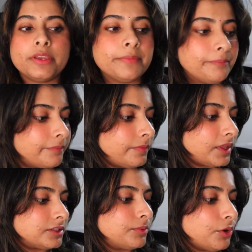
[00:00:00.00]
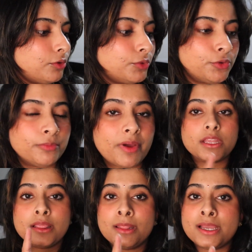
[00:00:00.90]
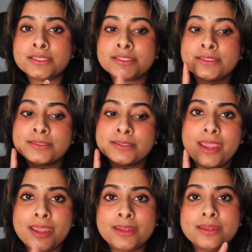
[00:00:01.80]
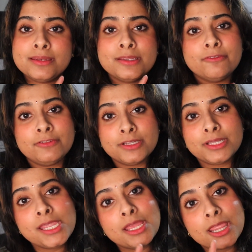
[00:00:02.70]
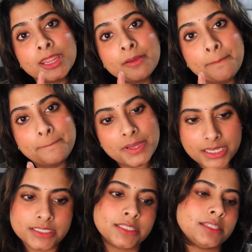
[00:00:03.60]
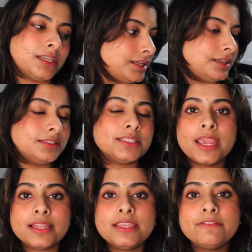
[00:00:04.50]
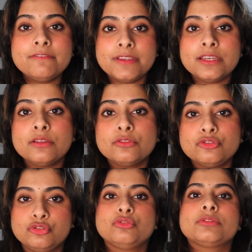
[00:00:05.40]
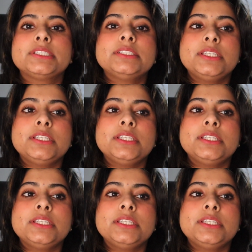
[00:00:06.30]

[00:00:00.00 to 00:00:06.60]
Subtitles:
yeah, that's Boho Moon. Last and definitely the best is Ellie Vale Jewelry,